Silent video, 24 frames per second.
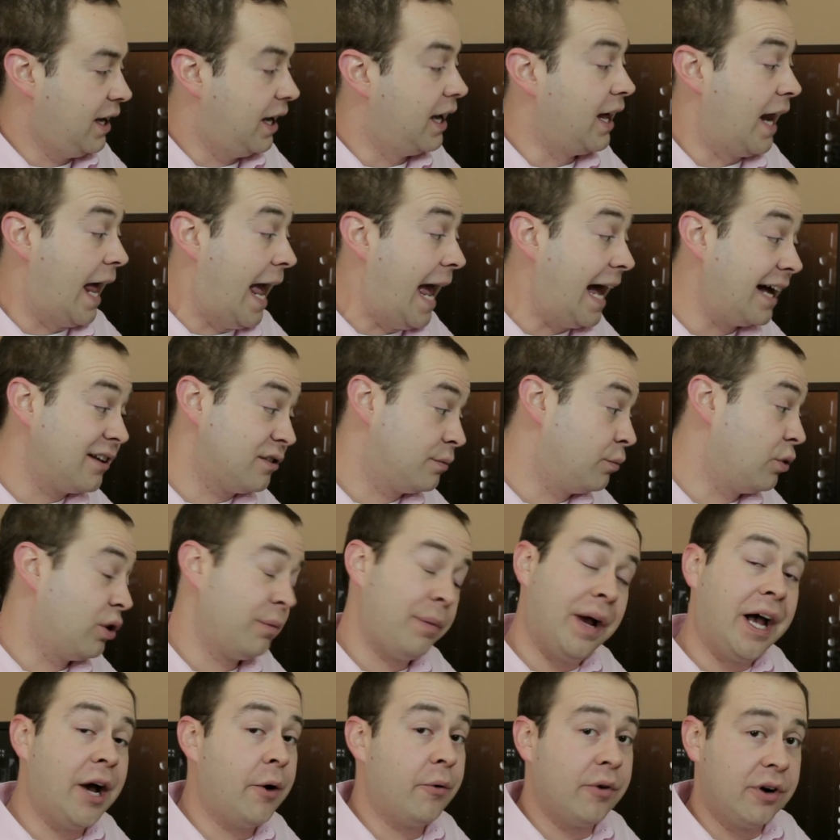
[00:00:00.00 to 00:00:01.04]
It has more
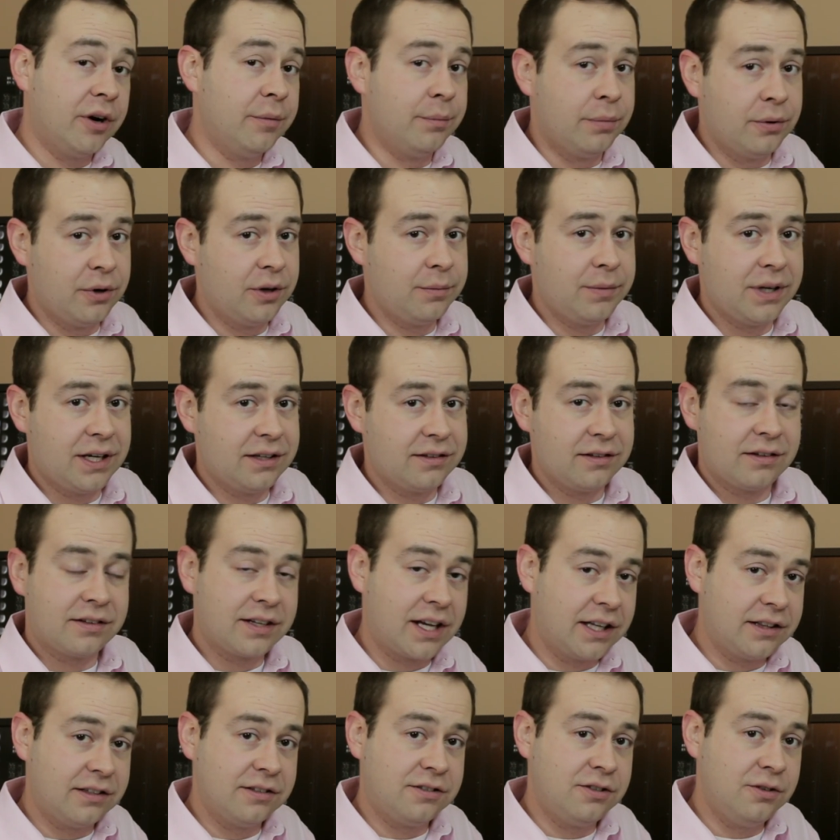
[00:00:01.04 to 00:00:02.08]
power input because it's
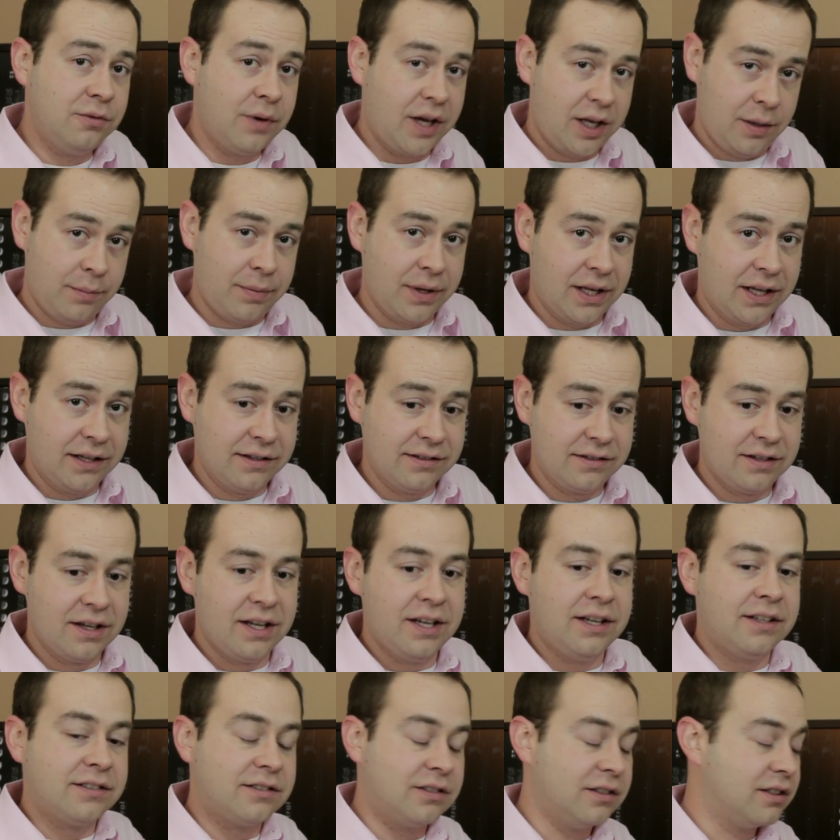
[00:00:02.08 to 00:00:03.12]
got the two 8-pins.
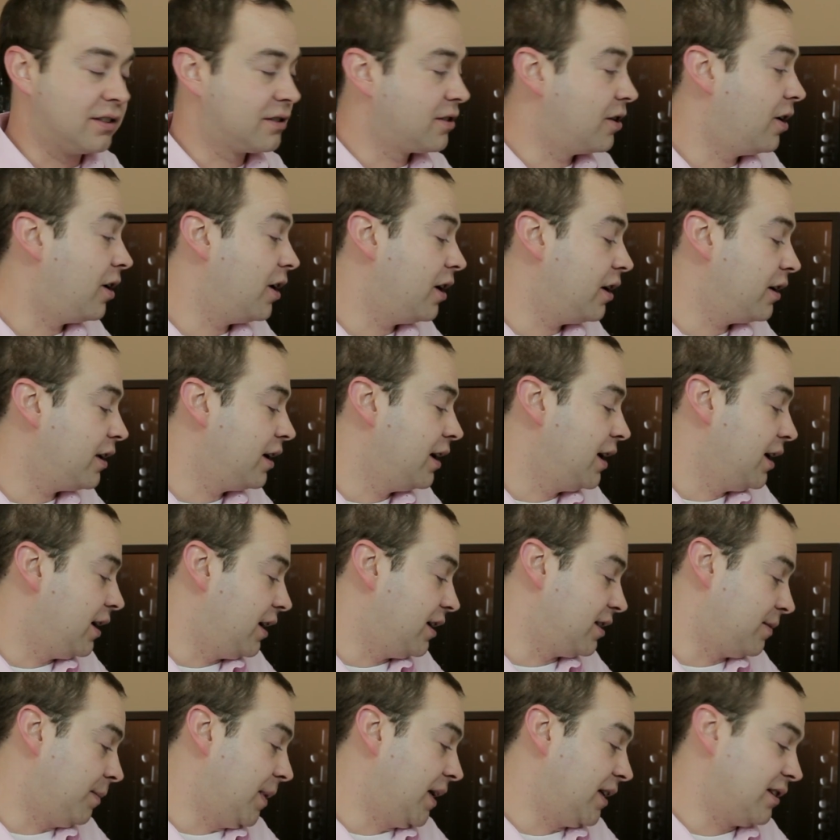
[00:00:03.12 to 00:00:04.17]
So this card
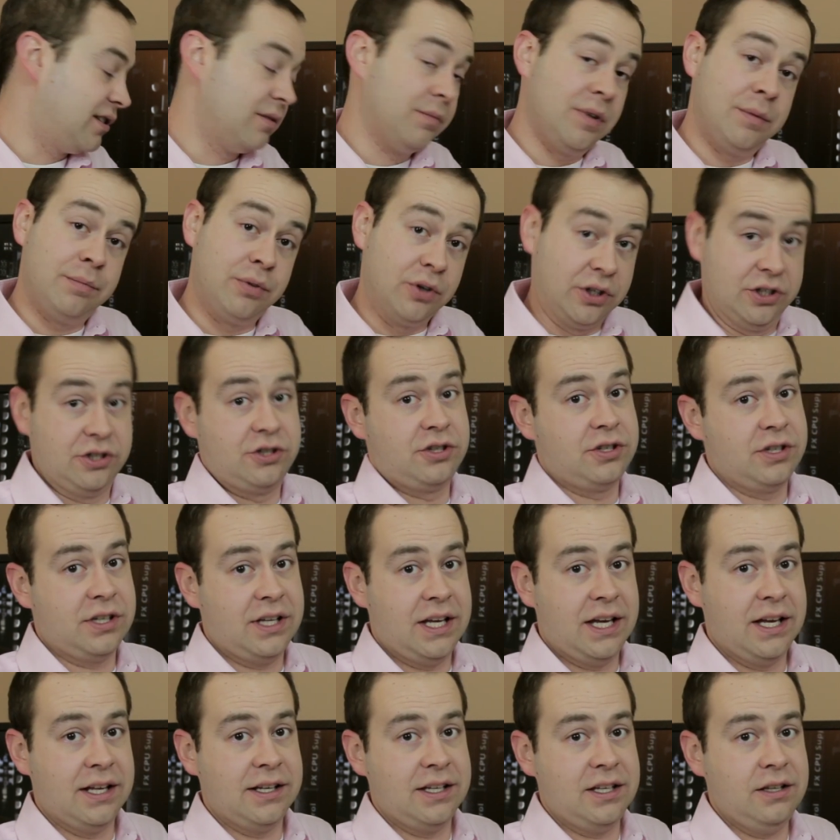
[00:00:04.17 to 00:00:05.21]
is meant to be pushed.
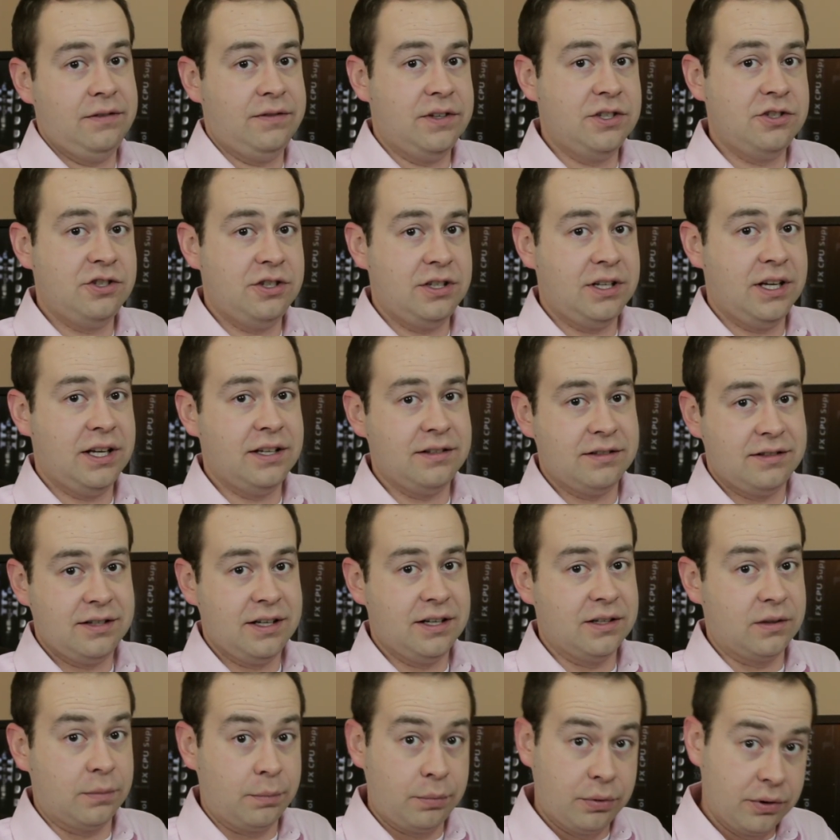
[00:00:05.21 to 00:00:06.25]
And EVGA
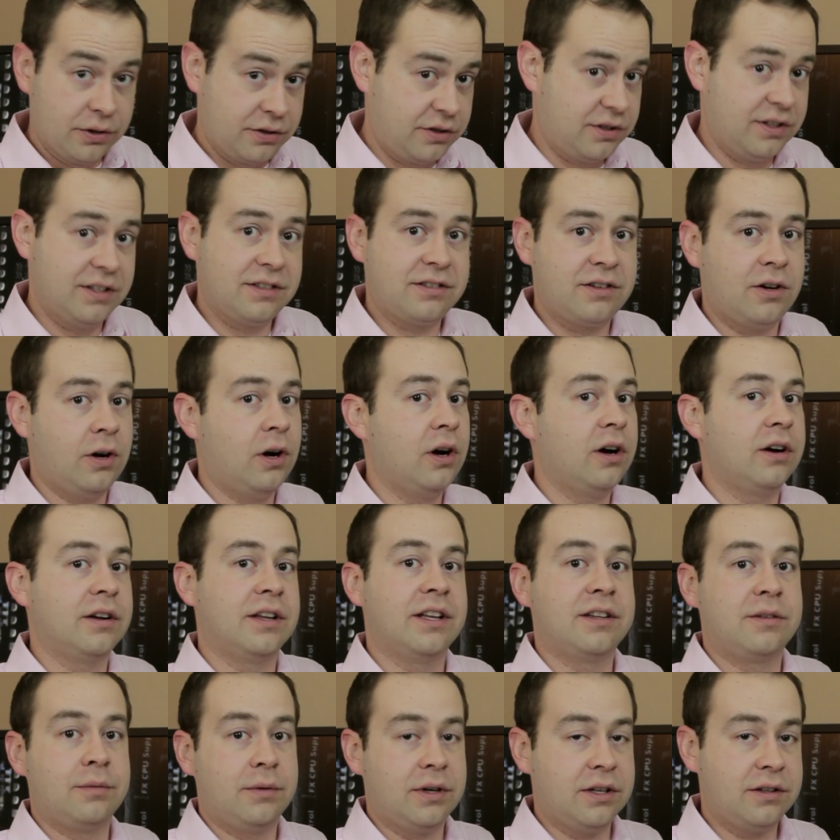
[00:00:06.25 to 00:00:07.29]
says, push this card.
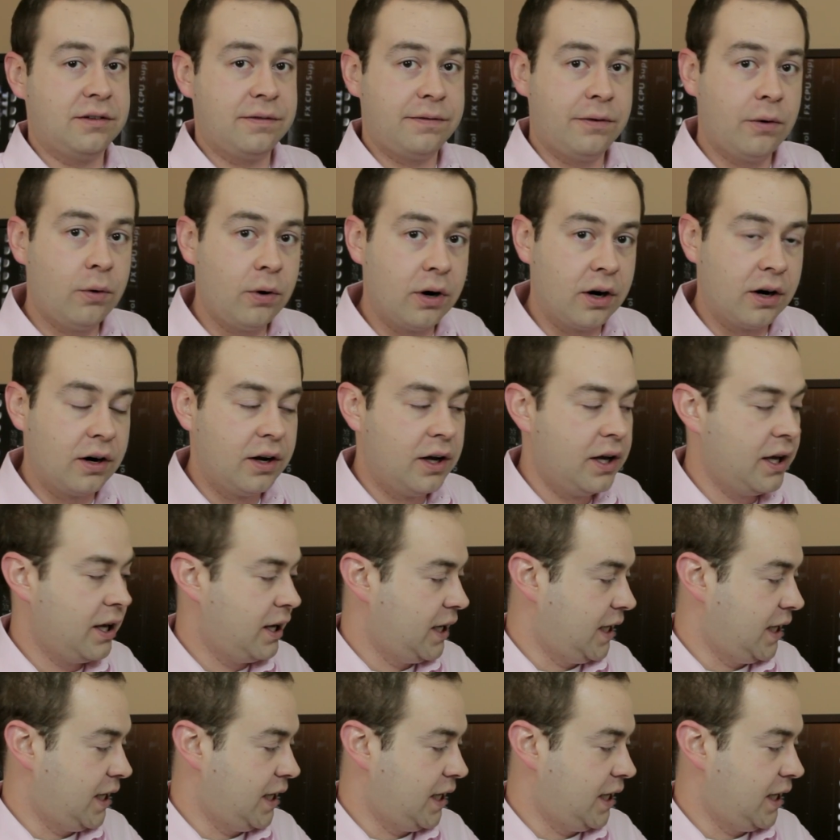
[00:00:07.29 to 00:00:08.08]
That's what it's for.